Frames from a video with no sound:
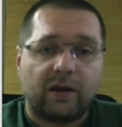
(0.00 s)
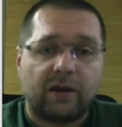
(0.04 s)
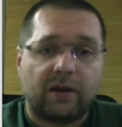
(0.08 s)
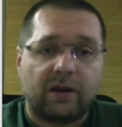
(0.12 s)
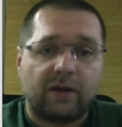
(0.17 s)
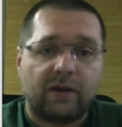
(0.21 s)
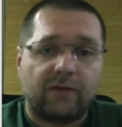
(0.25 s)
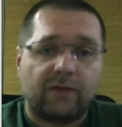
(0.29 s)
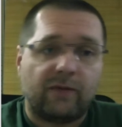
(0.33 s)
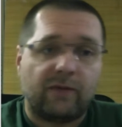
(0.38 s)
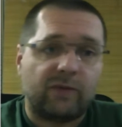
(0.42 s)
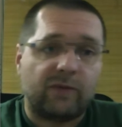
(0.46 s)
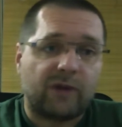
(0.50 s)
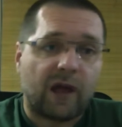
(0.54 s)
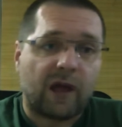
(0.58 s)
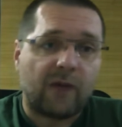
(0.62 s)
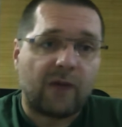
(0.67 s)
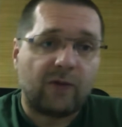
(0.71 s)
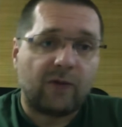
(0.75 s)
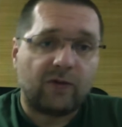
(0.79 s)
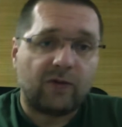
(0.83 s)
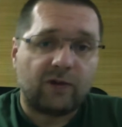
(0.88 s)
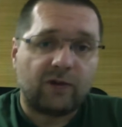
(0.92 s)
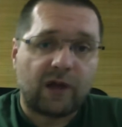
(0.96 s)
from
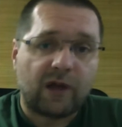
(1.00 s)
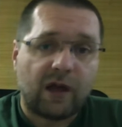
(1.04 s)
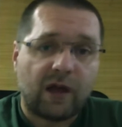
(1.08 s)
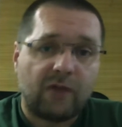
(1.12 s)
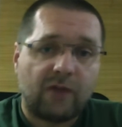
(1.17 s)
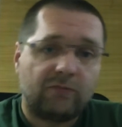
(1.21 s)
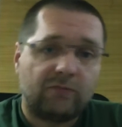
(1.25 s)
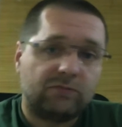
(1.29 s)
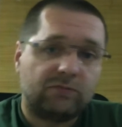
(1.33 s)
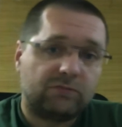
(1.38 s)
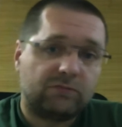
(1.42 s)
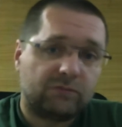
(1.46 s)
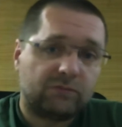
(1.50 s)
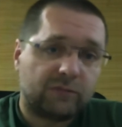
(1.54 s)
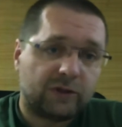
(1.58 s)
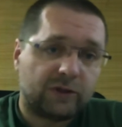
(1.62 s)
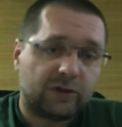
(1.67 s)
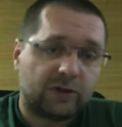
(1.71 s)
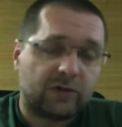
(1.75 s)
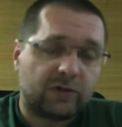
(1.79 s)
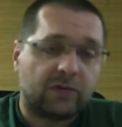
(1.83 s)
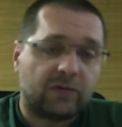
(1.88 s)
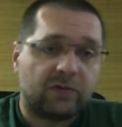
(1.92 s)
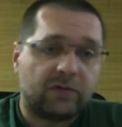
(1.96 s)
time to time,
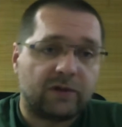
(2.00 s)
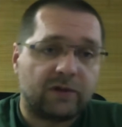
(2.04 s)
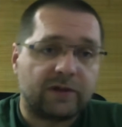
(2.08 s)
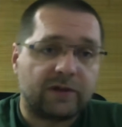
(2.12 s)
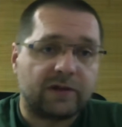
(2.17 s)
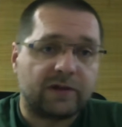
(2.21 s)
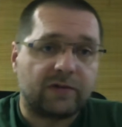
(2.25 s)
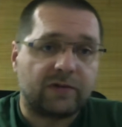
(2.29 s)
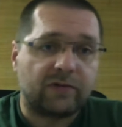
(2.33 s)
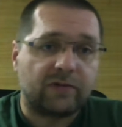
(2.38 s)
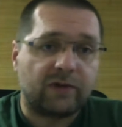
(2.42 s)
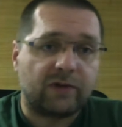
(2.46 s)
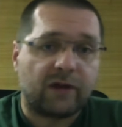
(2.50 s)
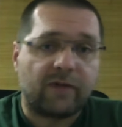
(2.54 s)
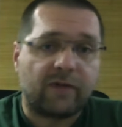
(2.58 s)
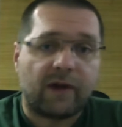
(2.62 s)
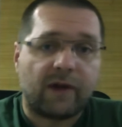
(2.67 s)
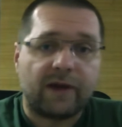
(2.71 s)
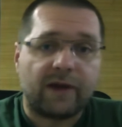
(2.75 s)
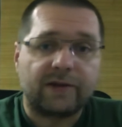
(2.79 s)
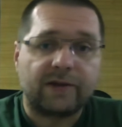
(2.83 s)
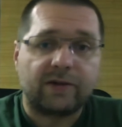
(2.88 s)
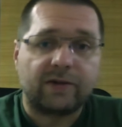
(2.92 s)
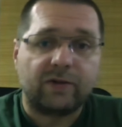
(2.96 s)
so it's a good
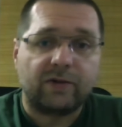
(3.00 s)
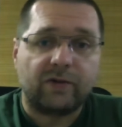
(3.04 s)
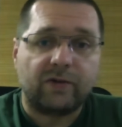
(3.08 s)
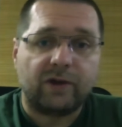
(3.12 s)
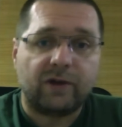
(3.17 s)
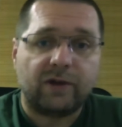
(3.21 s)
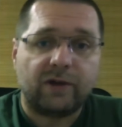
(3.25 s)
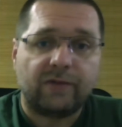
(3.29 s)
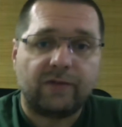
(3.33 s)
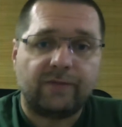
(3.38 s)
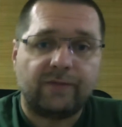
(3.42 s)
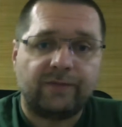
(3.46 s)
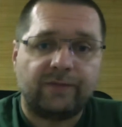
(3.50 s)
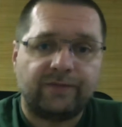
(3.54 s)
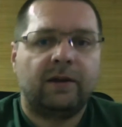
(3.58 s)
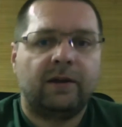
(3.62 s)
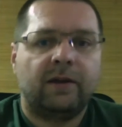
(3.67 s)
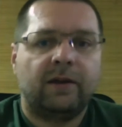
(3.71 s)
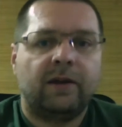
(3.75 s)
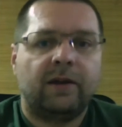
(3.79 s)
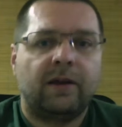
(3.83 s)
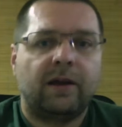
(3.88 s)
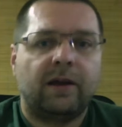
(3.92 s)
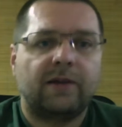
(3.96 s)
advice to do it.
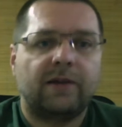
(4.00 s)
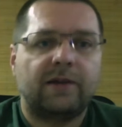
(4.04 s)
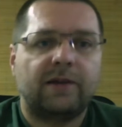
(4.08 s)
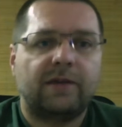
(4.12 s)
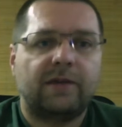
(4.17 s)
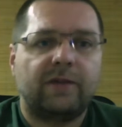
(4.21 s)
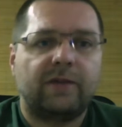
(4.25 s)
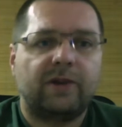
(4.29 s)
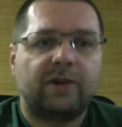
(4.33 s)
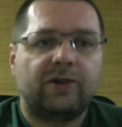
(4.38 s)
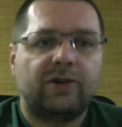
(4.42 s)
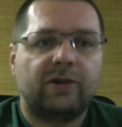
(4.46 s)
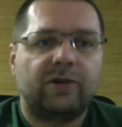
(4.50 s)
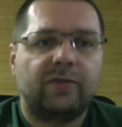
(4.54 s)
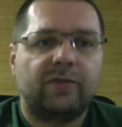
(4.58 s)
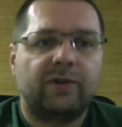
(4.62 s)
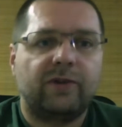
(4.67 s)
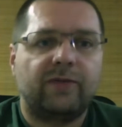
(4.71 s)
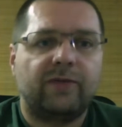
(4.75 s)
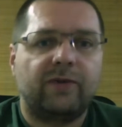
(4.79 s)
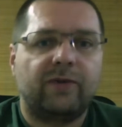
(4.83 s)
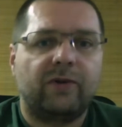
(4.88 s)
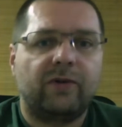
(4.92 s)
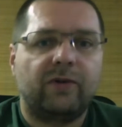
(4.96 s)
As I mentioned
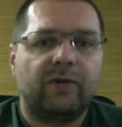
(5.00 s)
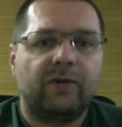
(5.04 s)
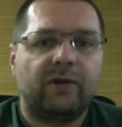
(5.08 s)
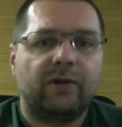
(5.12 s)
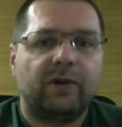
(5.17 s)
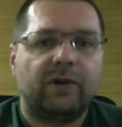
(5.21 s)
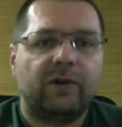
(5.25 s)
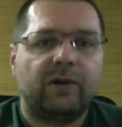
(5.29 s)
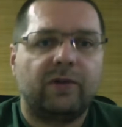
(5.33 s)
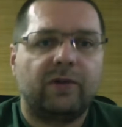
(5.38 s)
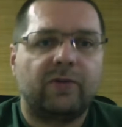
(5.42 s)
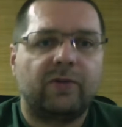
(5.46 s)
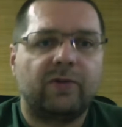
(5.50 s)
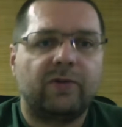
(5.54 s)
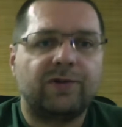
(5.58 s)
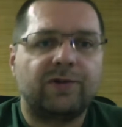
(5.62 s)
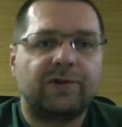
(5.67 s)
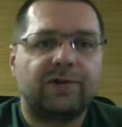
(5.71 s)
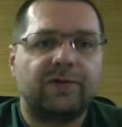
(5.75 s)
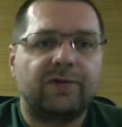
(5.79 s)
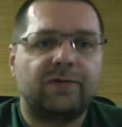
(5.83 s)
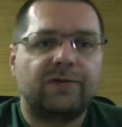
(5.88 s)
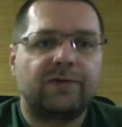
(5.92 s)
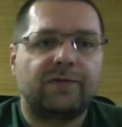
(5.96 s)
before, the
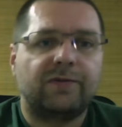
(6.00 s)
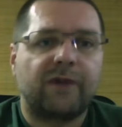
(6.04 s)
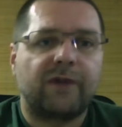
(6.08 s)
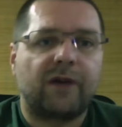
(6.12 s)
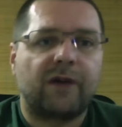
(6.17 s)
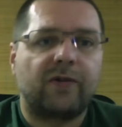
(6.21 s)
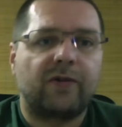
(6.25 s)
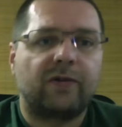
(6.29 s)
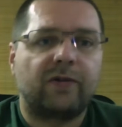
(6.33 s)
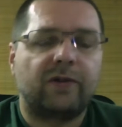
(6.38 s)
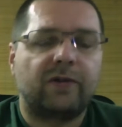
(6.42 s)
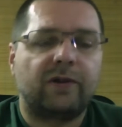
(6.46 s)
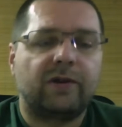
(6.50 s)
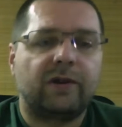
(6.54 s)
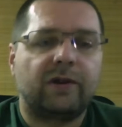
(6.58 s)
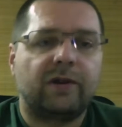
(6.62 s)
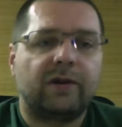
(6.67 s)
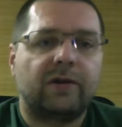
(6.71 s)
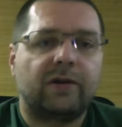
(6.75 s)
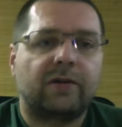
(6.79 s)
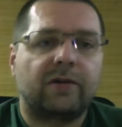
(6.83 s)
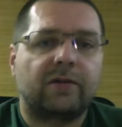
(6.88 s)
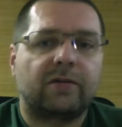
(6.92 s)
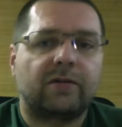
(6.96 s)
most used MikroTik
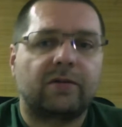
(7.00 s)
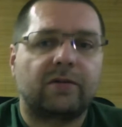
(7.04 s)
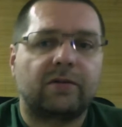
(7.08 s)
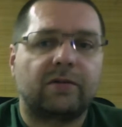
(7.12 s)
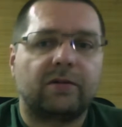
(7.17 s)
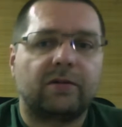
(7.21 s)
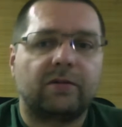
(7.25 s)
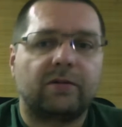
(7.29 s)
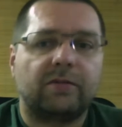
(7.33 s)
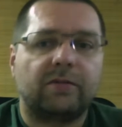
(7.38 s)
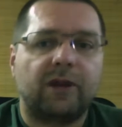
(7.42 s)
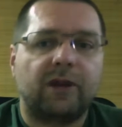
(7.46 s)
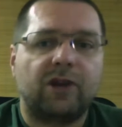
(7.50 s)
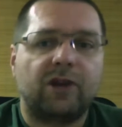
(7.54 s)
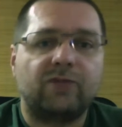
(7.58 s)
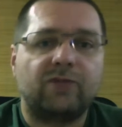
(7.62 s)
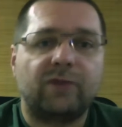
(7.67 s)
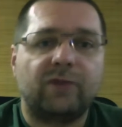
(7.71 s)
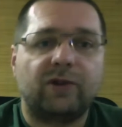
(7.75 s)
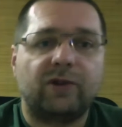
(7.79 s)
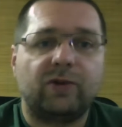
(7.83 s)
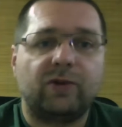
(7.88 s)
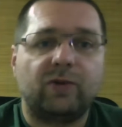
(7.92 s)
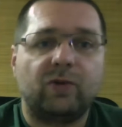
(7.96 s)

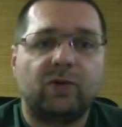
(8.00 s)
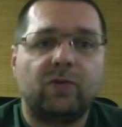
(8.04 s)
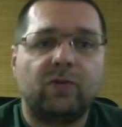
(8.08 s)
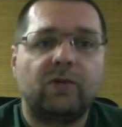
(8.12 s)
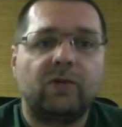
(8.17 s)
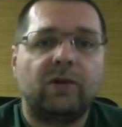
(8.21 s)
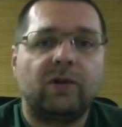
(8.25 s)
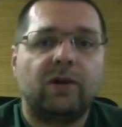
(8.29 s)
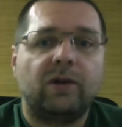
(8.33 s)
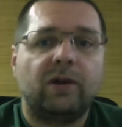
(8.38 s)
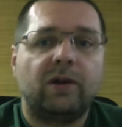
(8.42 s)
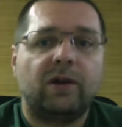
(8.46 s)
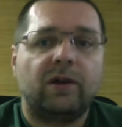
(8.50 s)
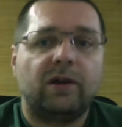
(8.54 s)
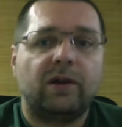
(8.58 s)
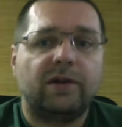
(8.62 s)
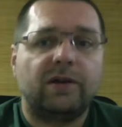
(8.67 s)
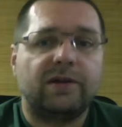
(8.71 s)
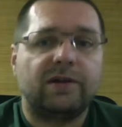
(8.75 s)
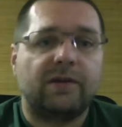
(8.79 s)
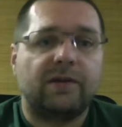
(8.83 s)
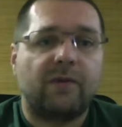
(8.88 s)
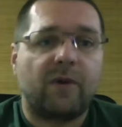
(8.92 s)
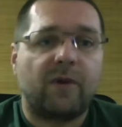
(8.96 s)
management tool
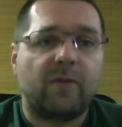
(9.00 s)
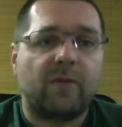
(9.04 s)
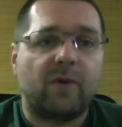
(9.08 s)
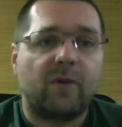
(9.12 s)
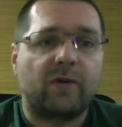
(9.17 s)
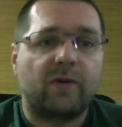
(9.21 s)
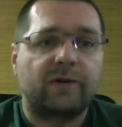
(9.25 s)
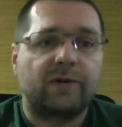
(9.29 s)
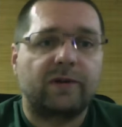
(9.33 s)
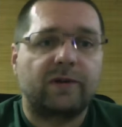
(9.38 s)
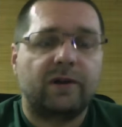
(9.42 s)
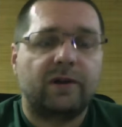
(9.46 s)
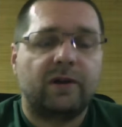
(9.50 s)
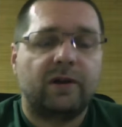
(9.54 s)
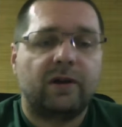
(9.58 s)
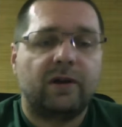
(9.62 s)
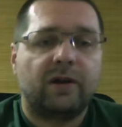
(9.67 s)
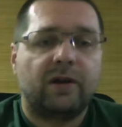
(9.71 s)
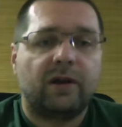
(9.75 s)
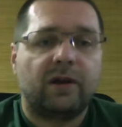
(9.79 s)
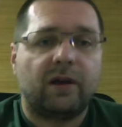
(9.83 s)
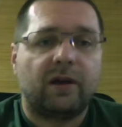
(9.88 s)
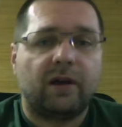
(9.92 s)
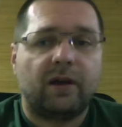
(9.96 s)
is a Winbox,
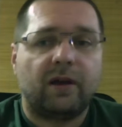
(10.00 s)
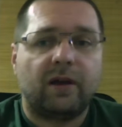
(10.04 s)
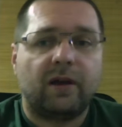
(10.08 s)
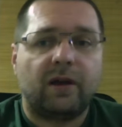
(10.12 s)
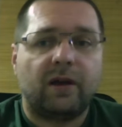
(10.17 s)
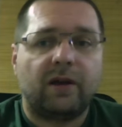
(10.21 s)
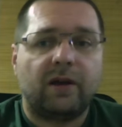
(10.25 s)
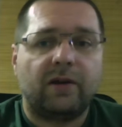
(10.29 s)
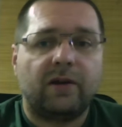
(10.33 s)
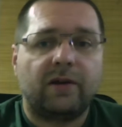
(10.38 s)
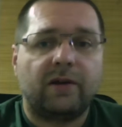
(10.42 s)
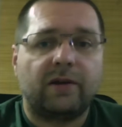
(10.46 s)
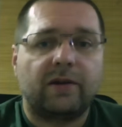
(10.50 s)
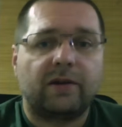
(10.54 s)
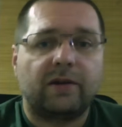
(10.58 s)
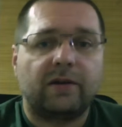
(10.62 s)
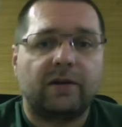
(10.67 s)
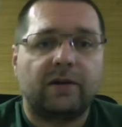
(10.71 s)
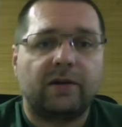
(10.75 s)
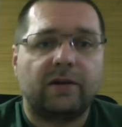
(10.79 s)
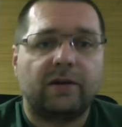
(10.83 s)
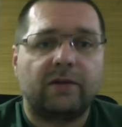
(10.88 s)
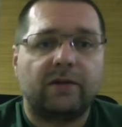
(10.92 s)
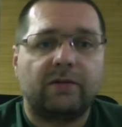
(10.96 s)
and
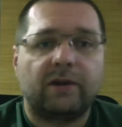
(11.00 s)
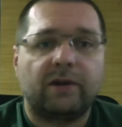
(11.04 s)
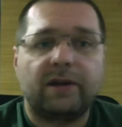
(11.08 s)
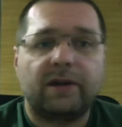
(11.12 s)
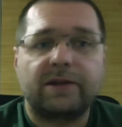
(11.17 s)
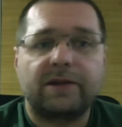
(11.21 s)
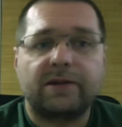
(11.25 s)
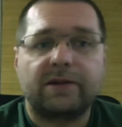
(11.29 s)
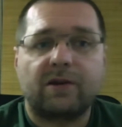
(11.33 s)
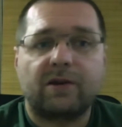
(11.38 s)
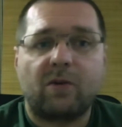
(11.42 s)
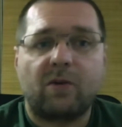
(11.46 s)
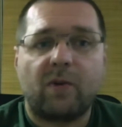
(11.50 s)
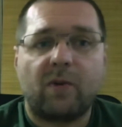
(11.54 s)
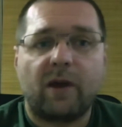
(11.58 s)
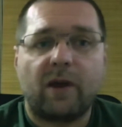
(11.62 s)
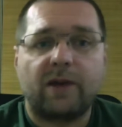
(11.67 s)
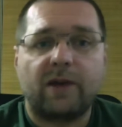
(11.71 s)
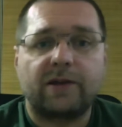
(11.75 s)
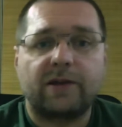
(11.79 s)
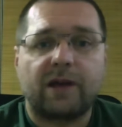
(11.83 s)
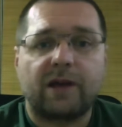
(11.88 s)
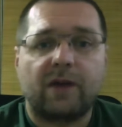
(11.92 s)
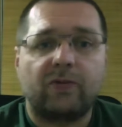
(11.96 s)
there is some
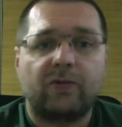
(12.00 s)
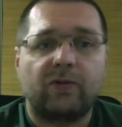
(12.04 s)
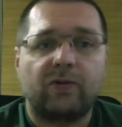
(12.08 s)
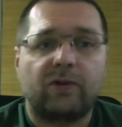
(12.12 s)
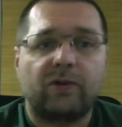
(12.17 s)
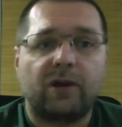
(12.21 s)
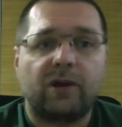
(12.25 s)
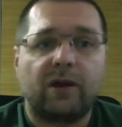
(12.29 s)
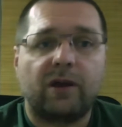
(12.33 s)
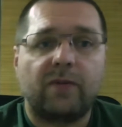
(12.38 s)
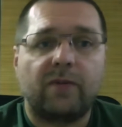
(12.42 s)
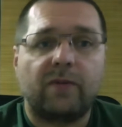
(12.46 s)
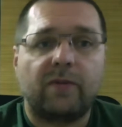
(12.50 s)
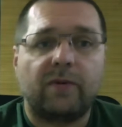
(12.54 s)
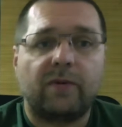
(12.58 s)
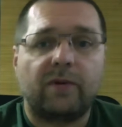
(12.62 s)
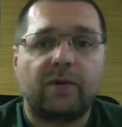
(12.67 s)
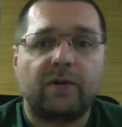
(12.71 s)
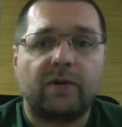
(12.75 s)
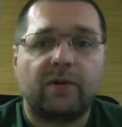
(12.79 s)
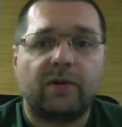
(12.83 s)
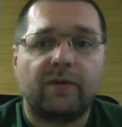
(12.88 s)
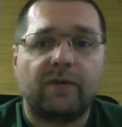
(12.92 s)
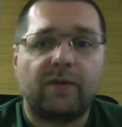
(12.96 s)
ways how to keep
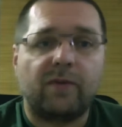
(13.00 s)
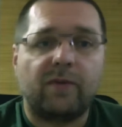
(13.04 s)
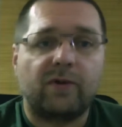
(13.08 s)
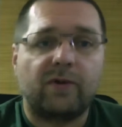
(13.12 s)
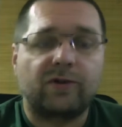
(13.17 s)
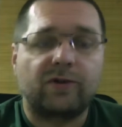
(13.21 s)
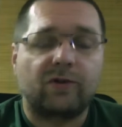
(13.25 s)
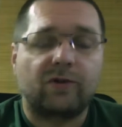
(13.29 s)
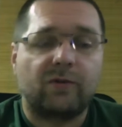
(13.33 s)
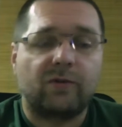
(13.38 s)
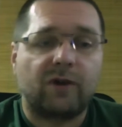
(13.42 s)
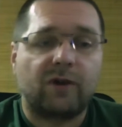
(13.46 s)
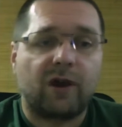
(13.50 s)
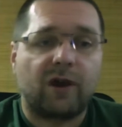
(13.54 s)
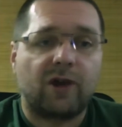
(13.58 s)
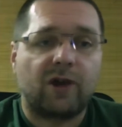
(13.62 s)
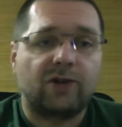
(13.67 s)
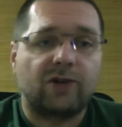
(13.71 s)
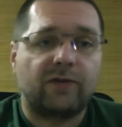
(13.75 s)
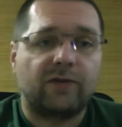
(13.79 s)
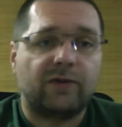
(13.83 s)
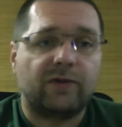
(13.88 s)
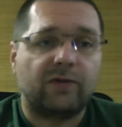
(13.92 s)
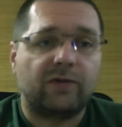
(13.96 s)
the Winbox
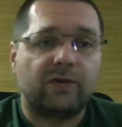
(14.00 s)
communication with your